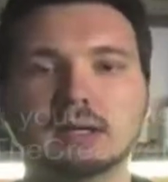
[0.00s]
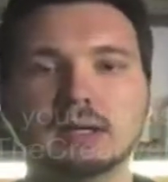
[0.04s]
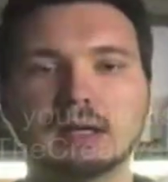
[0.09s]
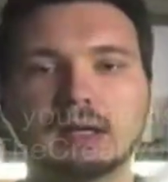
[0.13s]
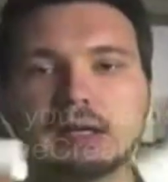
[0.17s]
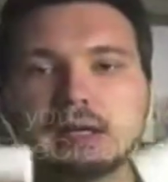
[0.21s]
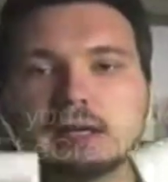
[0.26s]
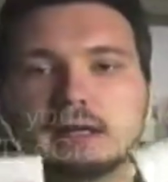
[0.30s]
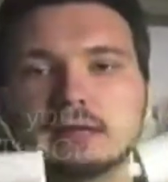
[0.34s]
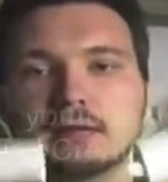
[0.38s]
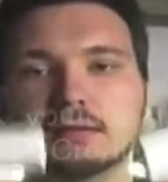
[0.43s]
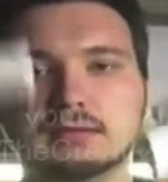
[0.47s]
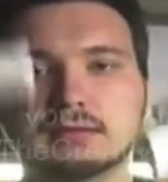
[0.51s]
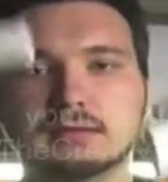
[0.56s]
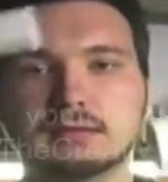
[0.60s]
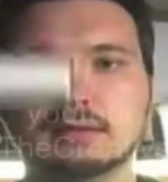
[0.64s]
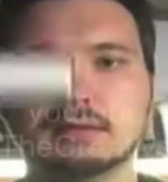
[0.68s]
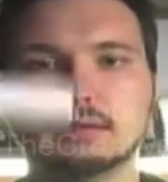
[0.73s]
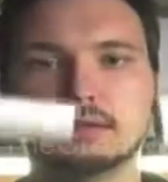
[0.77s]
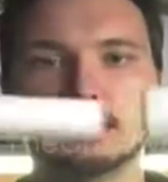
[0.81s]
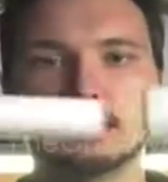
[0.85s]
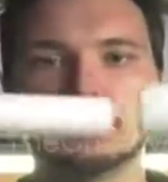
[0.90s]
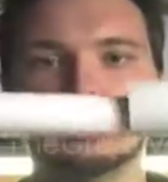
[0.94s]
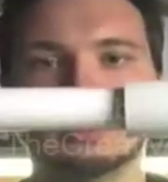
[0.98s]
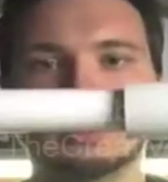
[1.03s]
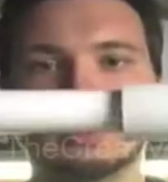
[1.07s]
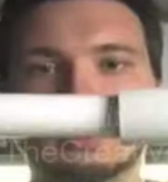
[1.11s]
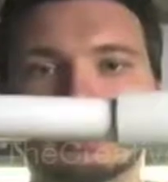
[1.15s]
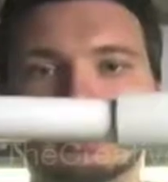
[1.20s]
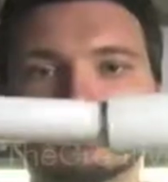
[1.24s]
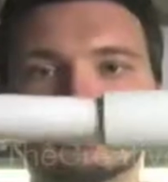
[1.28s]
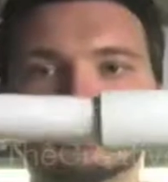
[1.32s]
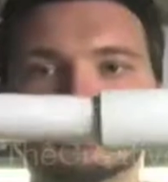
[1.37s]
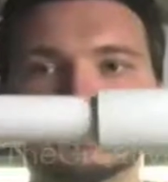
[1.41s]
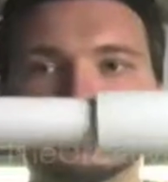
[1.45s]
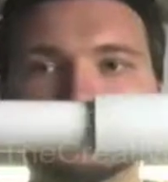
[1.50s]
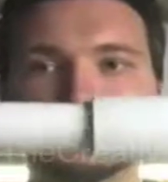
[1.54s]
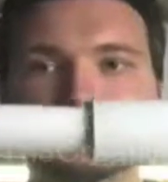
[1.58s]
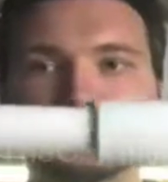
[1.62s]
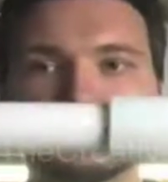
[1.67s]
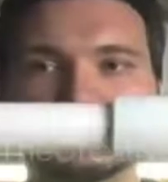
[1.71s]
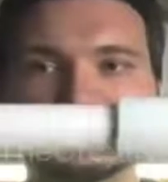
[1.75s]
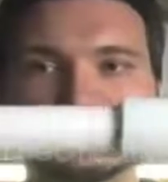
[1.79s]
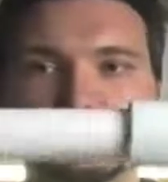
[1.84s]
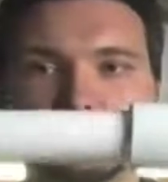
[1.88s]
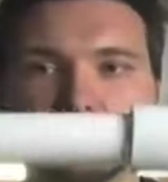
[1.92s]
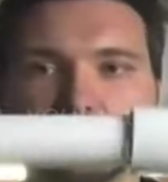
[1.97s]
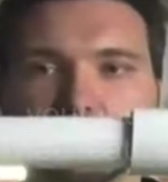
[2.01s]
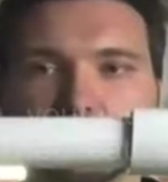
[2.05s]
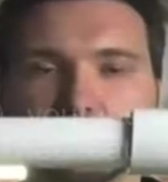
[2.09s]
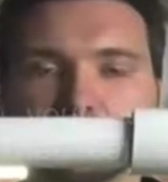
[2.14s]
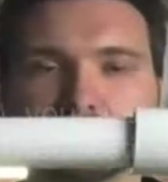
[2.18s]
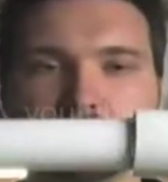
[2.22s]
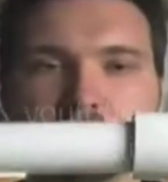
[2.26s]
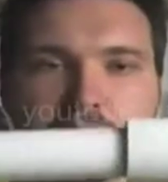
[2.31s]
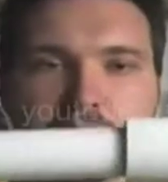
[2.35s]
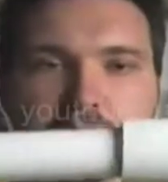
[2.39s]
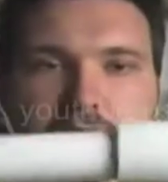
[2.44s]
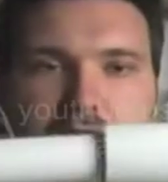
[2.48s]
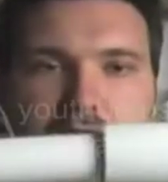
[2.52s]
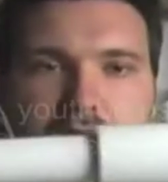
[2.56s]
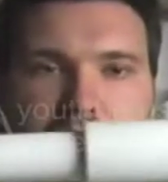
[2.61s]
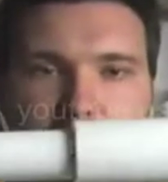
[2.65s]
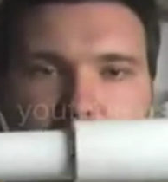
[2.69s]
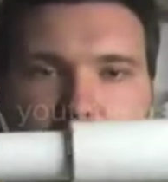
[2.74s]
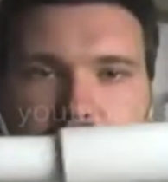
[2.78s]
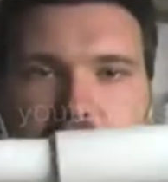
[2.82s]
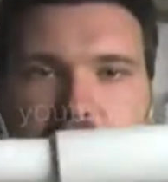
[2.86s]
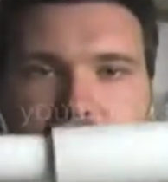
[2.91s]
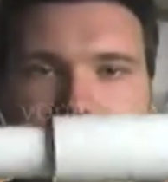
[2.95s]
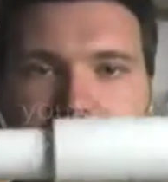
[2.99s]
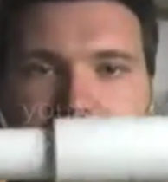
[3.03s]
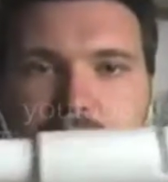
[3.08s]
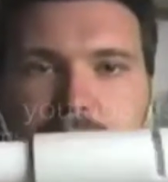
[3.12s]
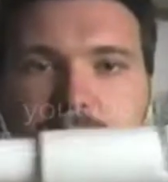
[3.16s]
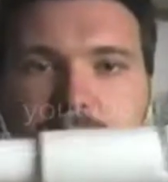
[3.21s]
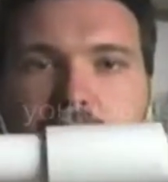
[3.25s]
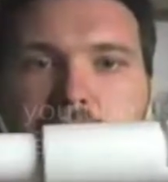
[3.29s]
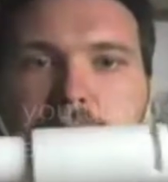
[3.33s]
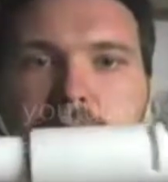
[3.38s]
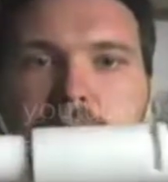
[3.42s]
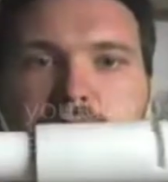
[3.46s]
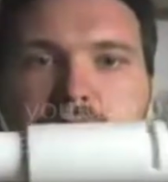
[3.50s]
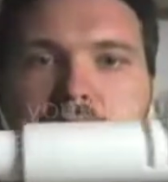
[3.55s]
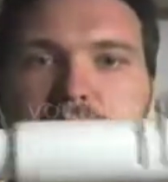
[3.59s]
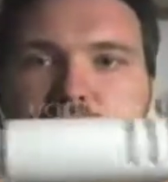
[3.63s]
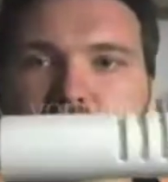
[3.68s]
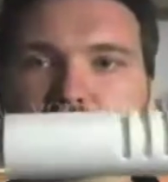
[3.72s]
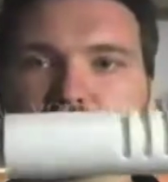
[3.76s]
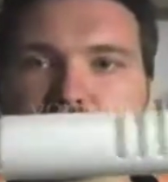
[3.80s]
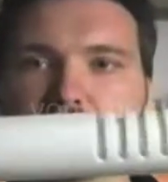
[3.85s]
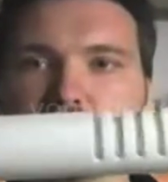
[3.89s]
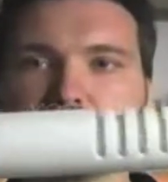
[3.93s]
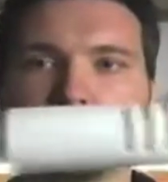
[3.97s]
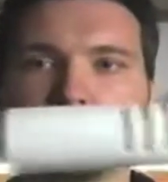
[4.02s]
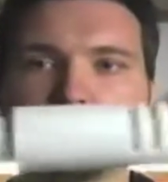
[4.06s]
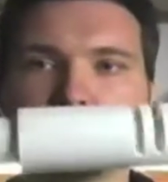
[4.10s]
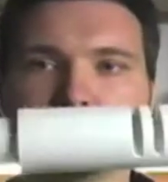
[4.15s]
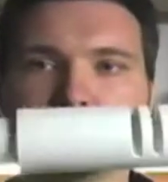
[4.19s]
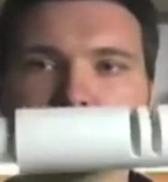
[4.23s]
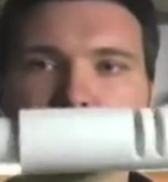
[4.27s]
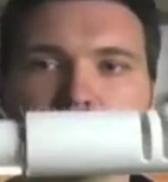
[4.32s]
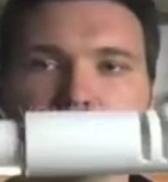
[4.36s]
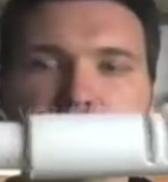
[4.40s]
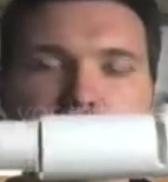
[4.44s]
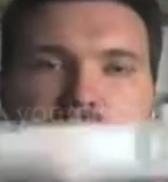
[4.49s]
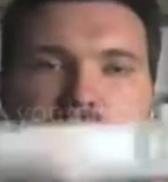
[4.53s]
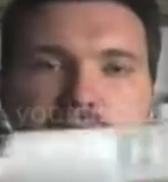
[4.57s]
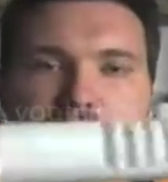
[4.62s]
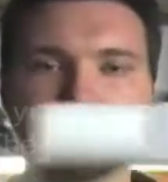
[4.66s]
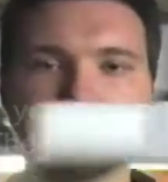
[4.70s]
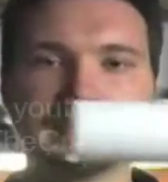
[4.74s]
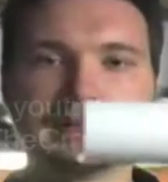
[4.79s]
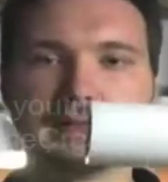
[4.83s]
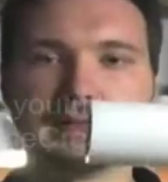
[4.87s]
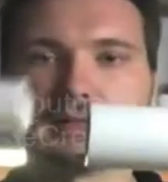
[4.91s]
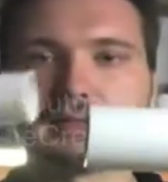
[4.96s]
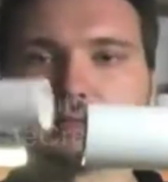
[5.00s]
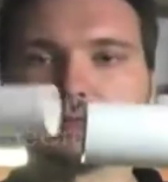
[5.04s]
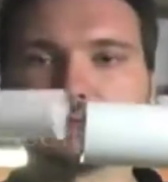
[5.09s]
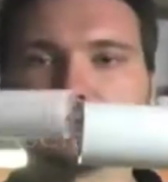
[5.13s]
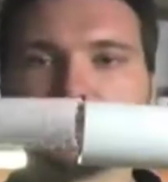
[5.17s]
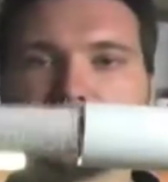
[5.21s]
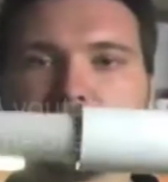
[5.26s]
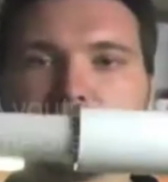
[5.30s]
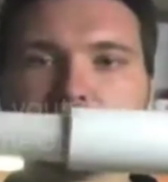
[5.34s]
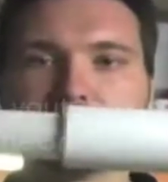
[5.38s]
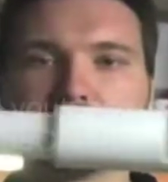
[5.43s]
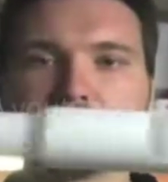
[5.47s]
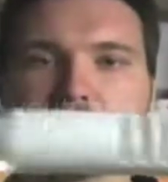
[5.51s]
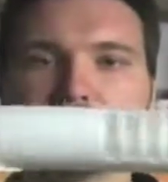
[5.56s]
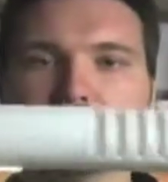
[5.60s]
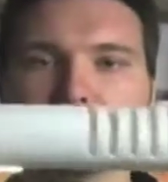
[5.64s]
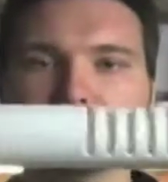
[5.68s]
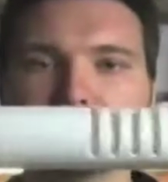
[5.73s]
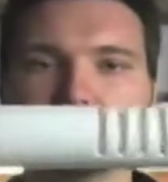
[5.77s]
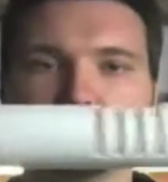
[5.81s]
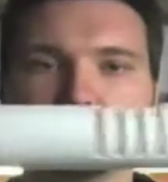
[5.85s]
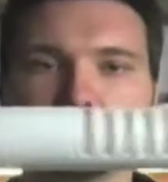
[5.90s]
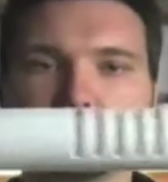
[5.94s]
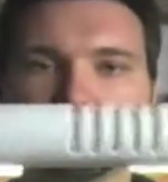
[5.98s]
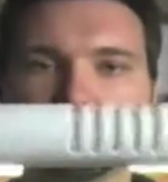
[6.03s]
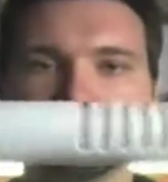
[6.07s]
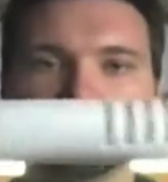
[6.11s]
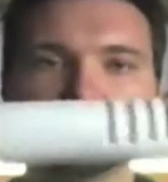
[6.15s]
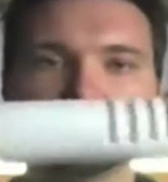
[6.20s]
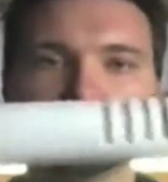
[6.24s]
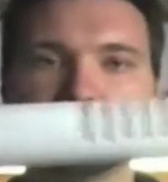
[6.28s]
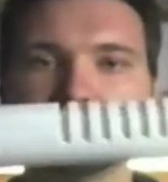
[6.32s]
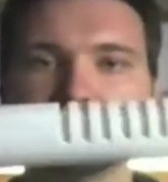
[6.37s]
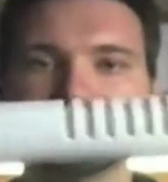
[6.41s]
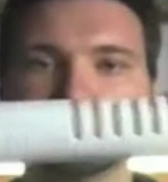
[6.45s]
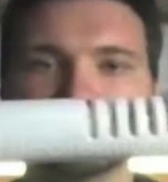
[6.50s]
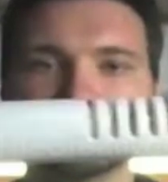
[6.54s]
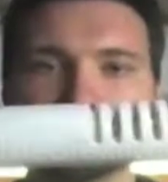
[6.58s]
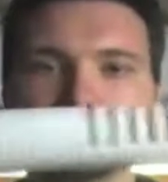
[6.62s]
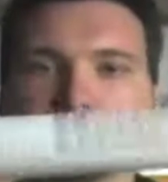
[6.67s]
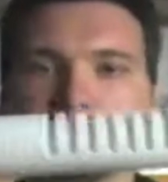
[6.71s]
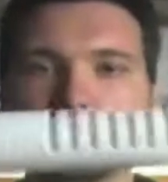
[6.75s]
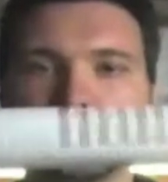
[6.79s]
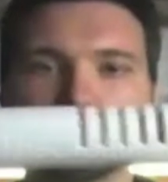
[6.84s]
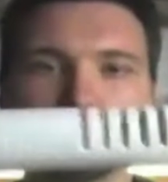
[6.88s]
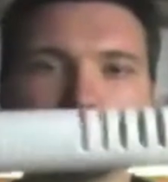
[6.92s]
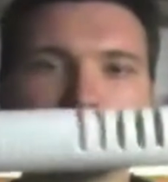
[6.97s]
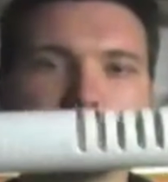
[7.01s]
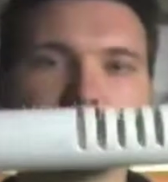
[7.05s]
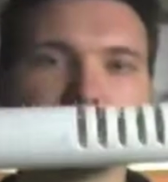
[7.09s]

And take your overflow tube, stick it on the inside of your PVC pipe, and then just kind of clean out the inside of your PVC pipe.